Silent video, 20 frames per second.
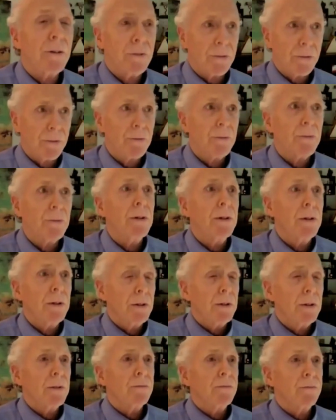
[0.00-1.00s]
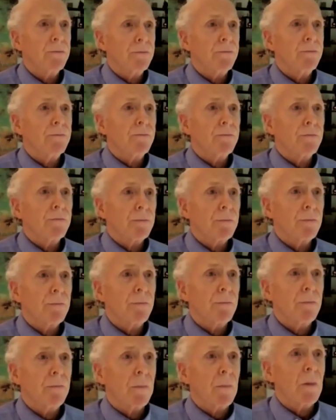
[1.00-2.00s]
made from good bacteria
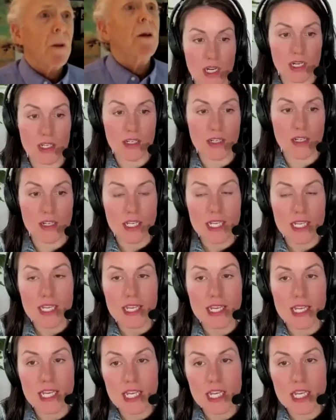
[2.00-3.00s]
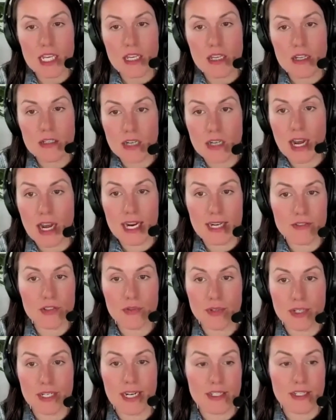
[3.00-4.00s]
and K1. Not
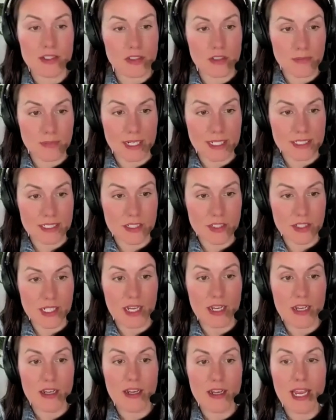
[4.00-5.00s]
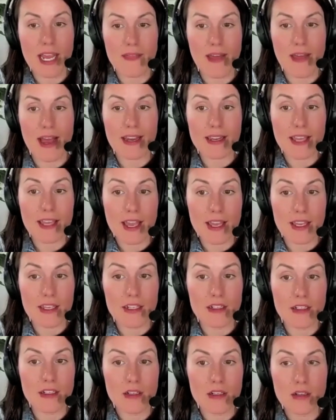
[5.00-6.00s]
everyone has good bacteria, and that
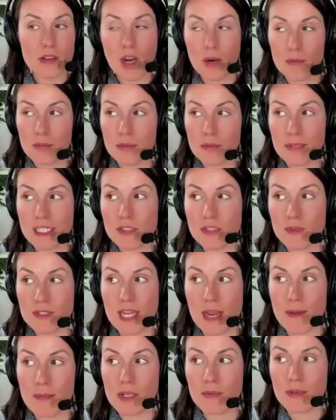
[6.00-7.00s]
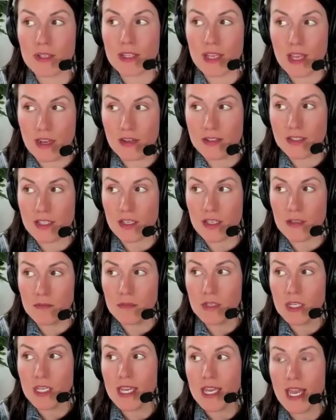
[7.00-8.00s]
can compromise what's happening with
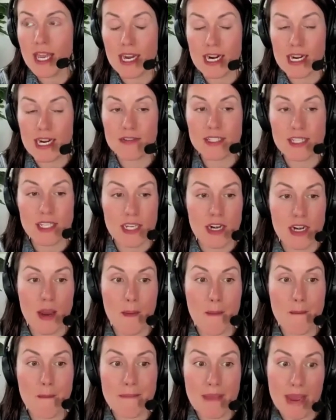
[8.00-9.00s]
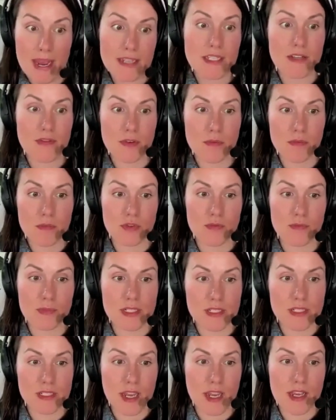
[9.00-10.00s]
calcium. And I have seen massive
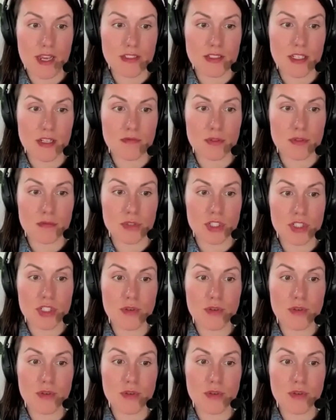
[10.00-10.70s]
improvements in calcium from